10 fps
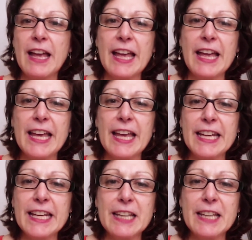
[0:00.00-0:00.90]
And
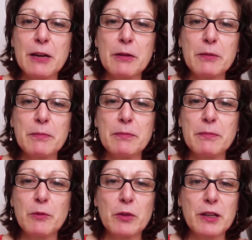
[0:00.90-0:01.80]
he's got
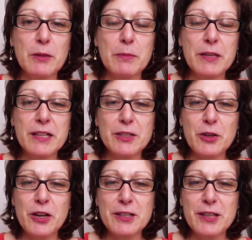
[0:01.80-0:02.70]
one of the biggest
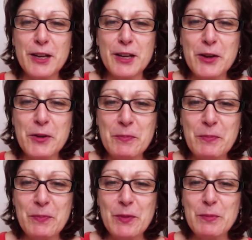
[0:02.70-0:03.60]
hearts I know,
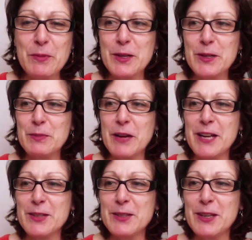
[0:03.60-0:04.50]
the biggest
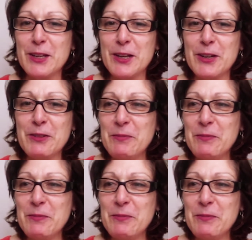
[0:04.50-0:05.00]
smiles I know.